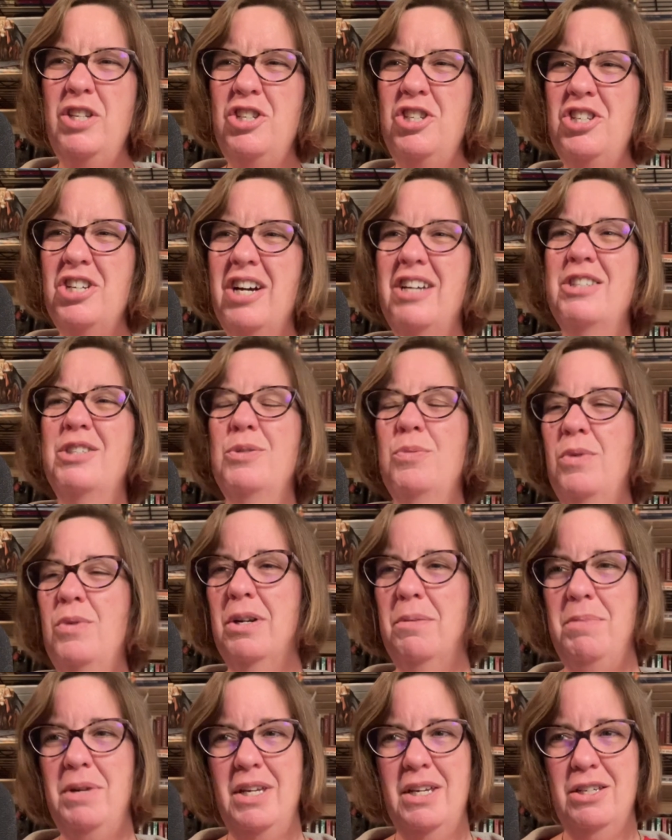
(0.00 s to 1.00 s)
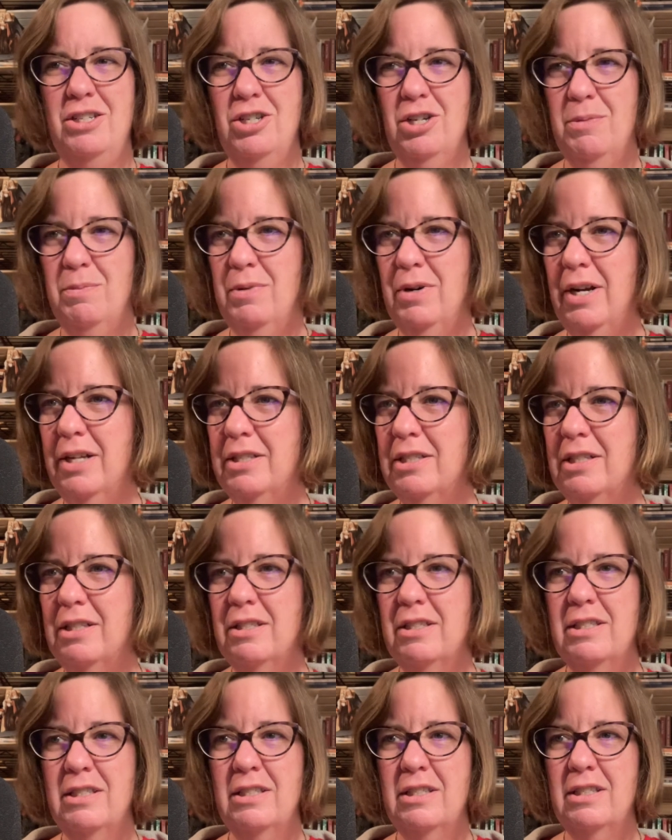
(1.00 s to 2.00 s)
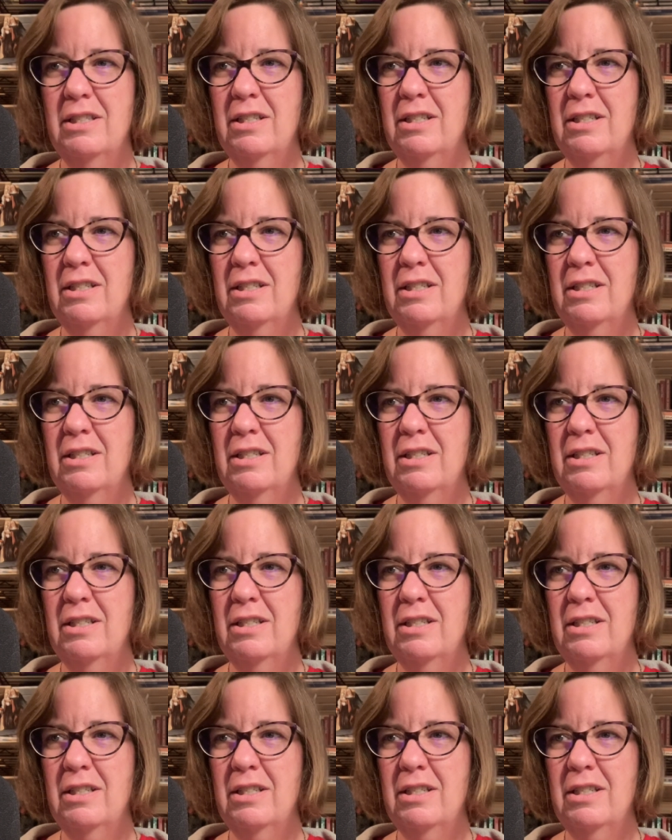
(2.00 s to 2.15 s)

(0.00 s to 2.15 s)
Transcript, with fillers: just be in your presence.